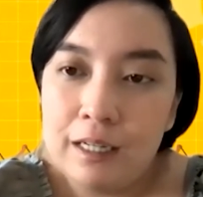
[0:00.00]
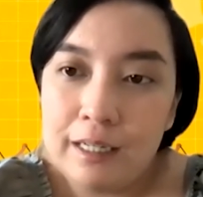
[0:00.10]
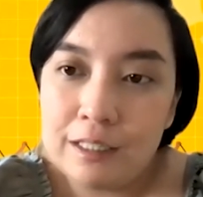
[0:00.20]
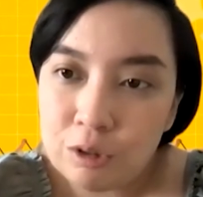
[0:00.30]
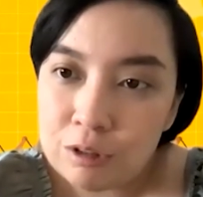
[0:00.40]

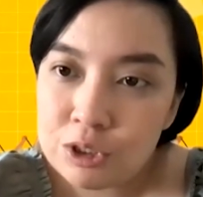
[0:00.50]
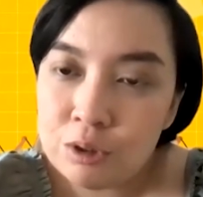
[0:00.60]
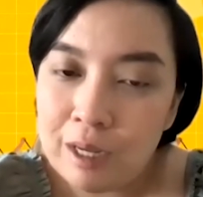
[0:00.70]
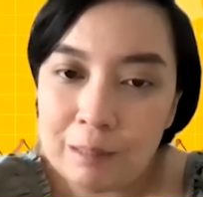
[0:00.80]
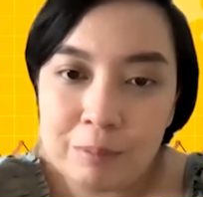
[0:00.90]
It's
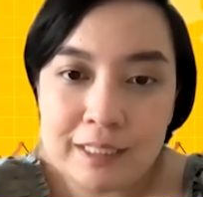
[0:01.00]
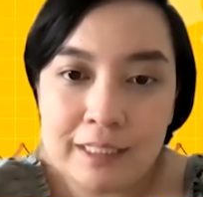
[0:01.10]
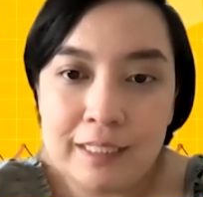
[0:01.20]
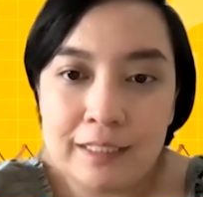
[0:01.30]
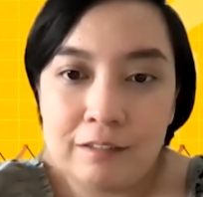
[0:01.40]
also helped us
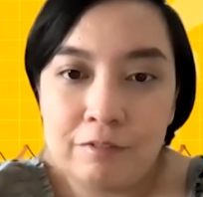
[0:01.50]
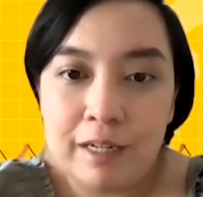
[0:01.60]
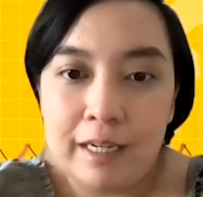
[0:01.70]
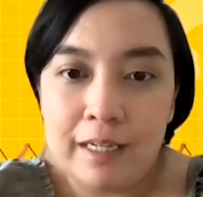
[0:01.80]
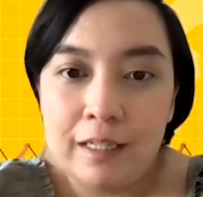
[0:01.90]

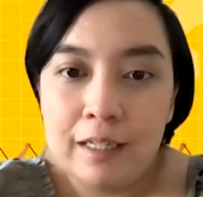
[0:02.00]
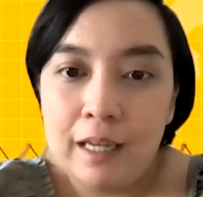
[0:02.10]
identify